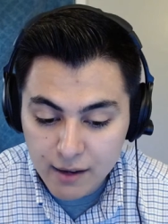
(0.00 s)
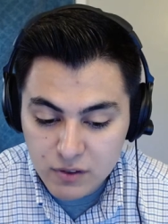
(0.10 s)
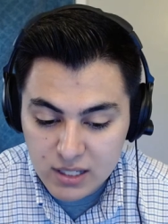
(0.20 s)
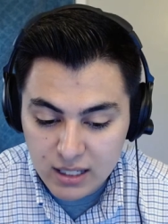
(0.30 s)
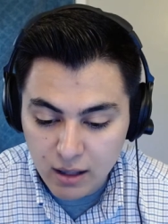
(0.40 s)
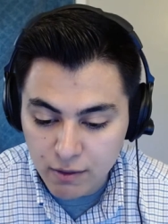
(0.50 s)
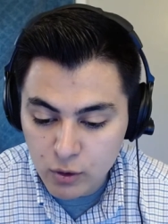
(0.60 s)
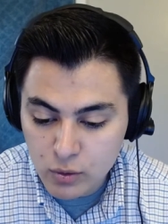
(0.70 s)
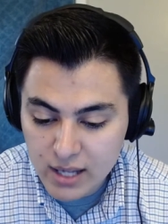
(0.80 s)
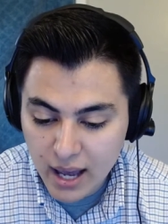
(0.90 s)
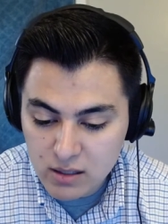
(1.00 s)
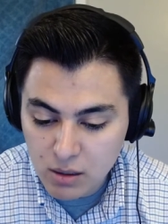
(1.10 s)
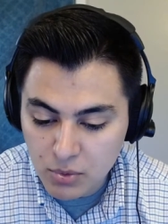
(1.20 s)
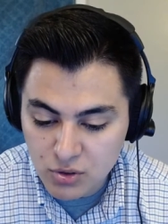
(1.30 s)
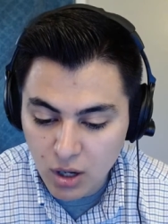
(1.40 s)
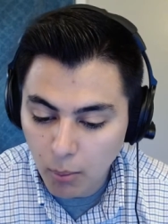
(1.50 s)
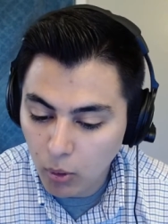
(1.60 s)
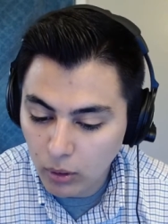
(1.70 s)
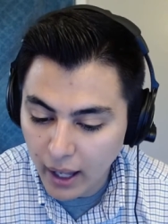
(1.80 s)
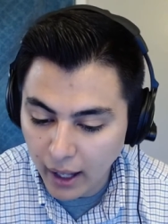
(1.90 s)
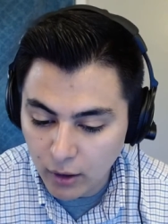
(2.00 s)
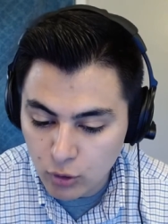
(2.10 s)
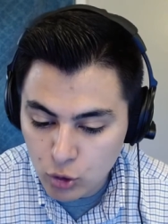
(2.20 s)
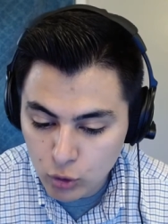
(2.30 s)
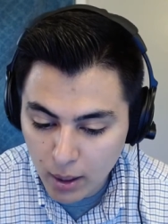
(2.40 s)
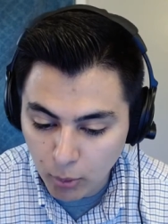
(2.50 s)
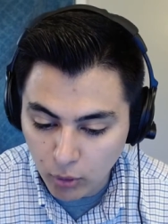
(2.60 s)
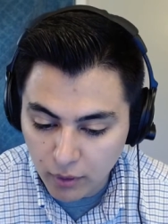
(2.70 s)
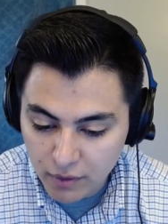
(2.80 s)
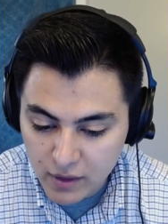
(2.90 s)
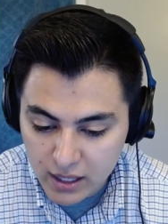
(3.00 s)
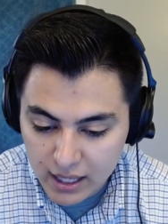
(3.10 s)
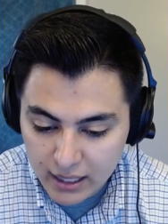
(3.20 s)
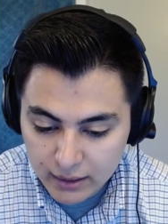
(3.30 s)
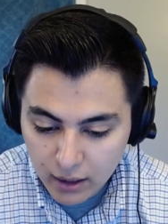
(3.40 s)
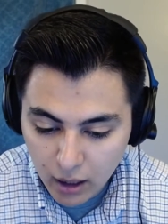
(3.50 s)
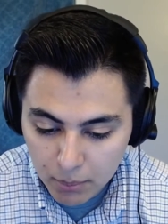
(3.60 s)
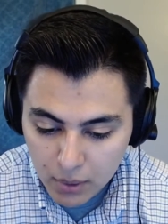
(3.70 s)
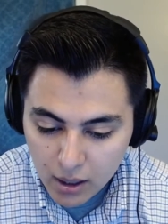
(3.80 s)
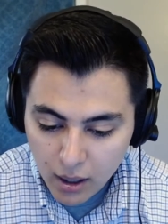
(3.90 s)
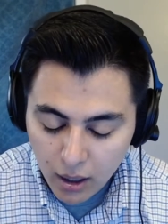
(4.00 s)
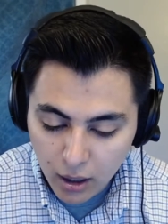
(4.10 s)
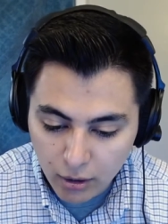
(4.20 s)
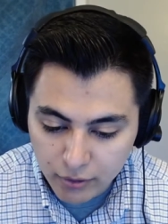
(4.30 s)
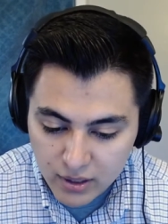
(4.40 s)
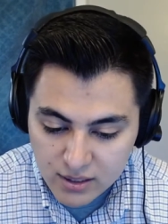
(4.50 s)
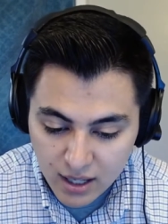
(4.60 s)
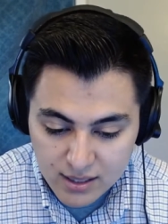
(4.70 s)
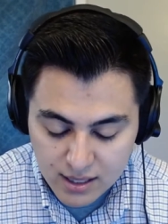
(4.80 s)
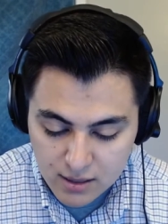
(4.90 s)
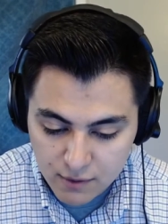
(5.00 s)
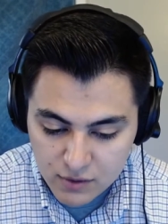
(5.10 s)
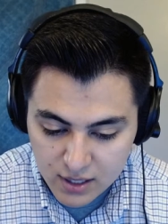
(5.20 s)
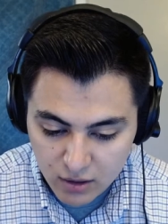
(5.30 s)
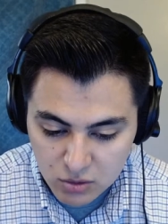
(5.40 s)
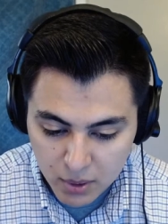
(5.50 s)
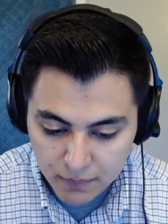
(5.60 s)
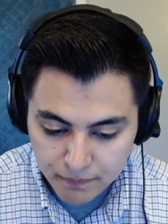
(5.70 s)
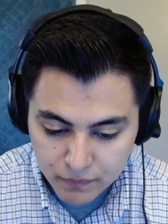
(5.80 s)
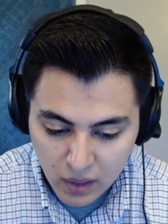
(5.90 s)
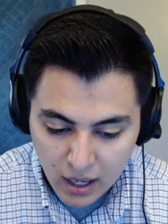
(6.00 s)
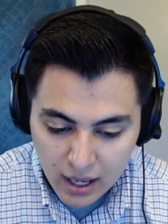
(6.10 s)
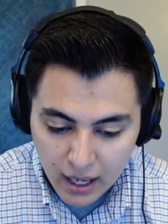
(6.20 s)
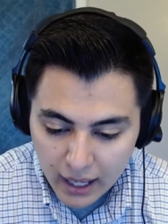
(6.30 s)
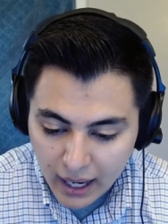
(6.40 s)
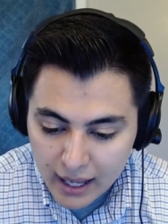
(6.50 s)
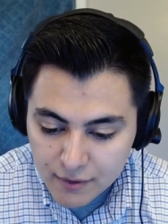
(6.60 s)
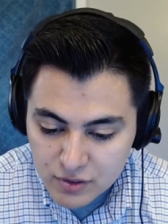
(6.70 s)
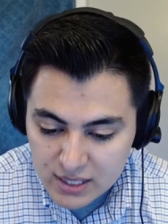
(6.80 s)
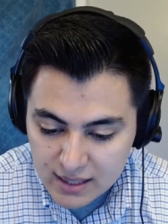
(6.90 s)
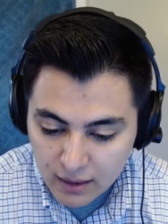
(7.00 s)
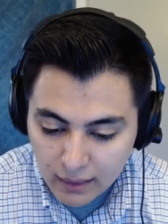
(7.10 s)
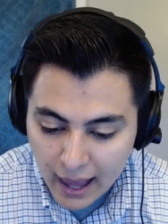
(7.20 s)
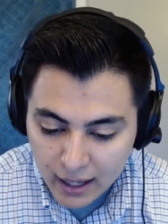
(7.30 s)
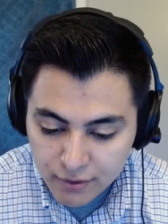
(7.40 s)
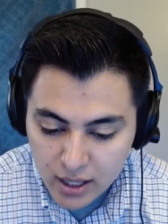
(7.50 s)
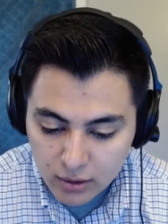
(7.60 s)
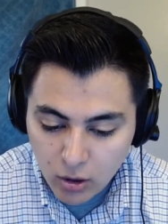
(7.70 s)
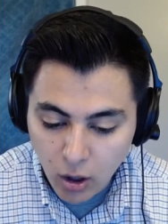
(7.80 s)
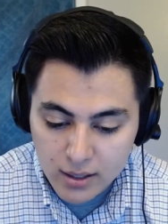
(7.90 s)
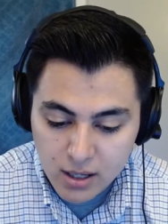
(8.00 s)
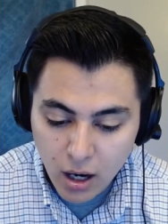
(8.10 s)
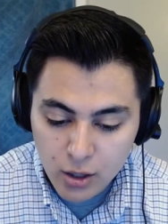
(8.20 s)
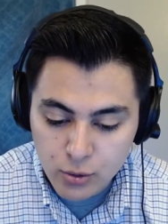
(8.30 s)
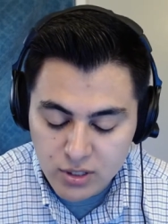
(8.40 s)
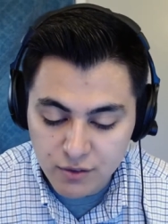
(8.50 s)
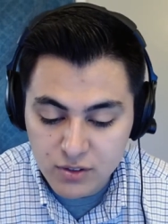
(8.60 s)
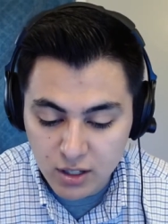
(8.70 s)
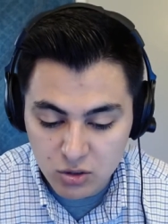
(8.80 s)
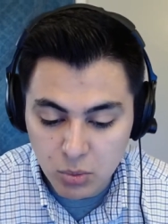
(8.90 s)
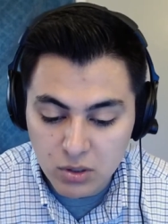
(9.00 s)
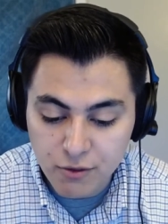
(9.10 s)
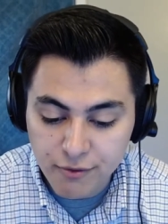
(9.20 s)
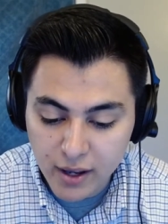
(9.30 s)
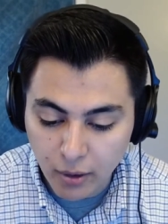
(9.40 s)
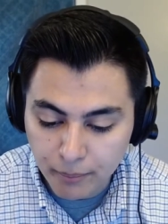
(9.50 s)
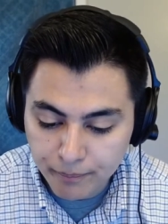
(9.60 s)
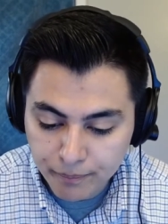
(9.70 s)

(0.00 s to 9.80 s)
have seen enthusiasm double and treble the income of dozens of salesmen and I have seen the lack of it cause hundreds of salesmen to fail.